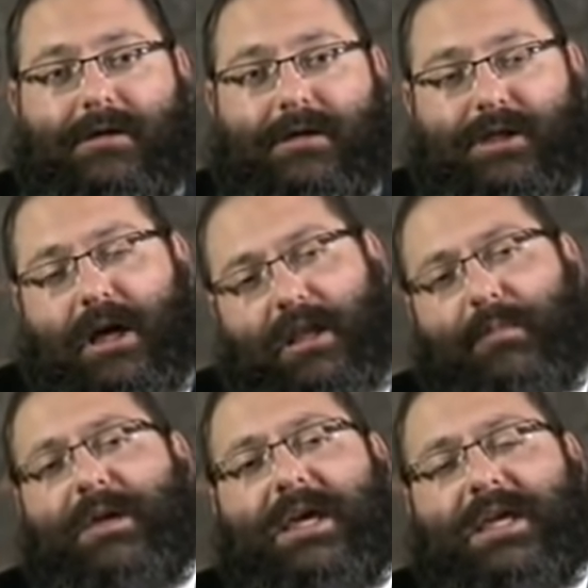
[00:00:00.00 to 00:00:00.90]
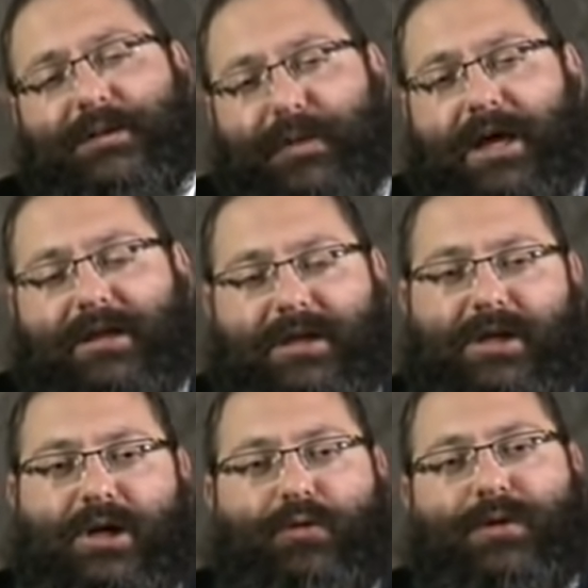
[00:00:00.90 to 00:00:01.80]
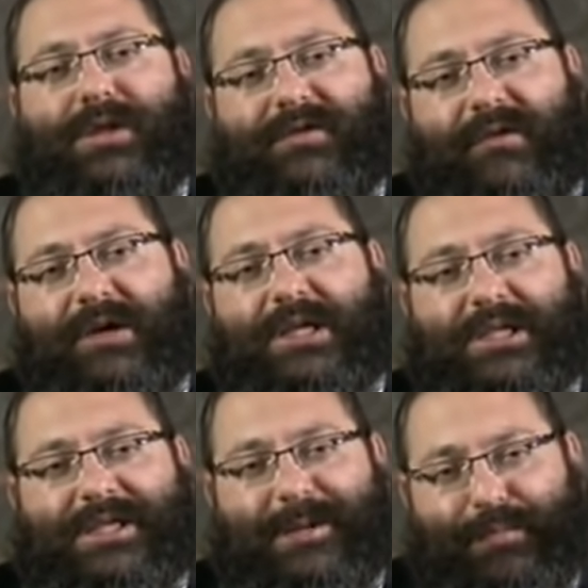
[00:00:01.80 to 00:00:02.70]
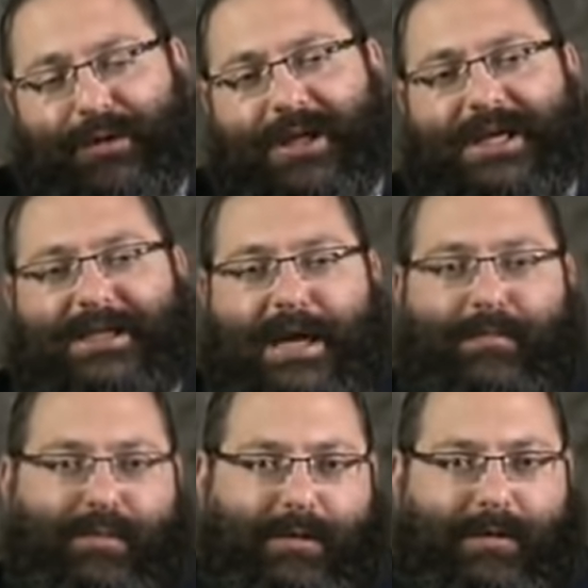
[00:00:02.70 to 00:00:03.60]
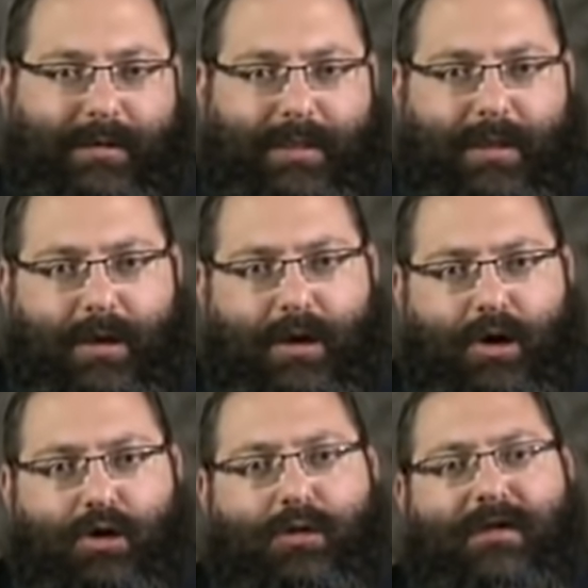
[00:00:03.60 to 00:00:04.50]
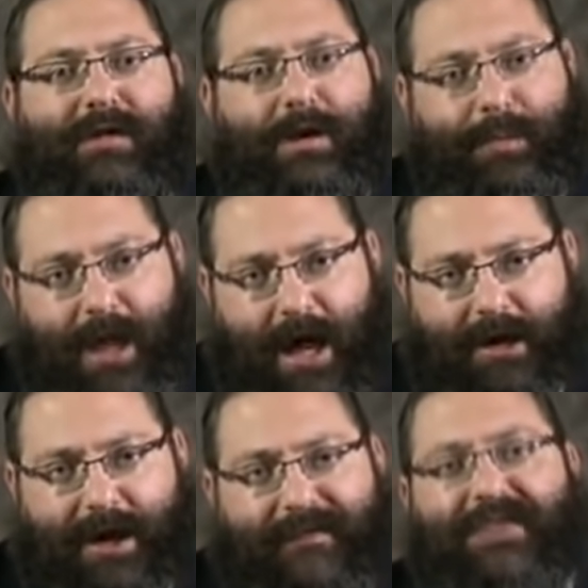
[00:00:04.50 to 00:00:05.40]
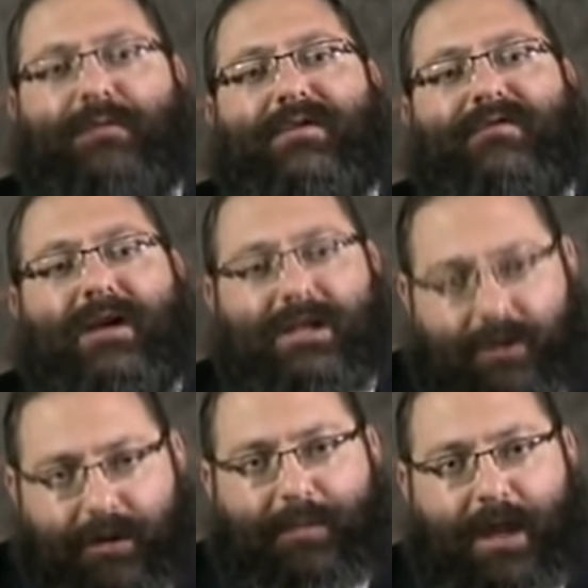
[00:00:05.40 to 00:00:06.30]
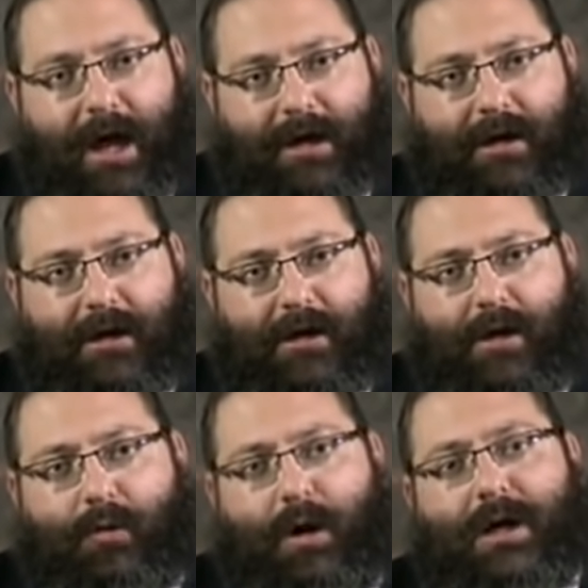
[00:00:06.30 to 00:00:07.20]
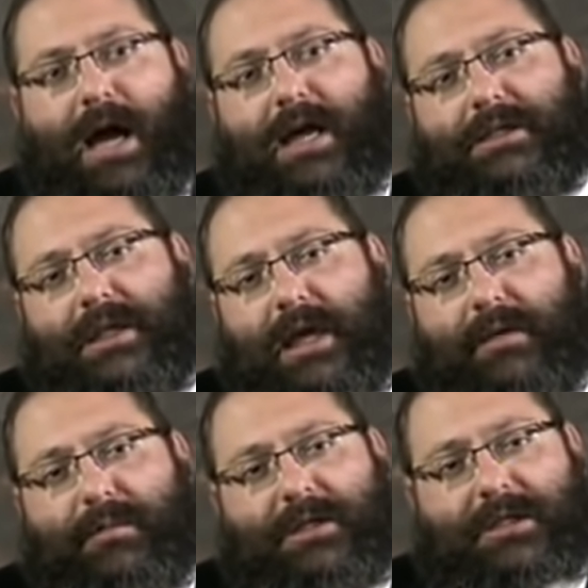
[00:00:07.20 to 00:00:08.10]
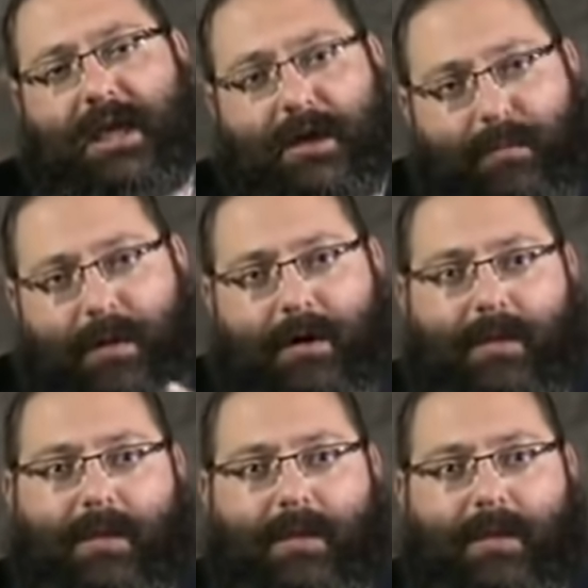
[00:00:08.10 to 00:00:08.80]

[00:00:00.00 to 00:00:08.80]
"Son, let me explain this to you with a very simple example. You live on a block, you have three friends on your block. One guy's name is Tim,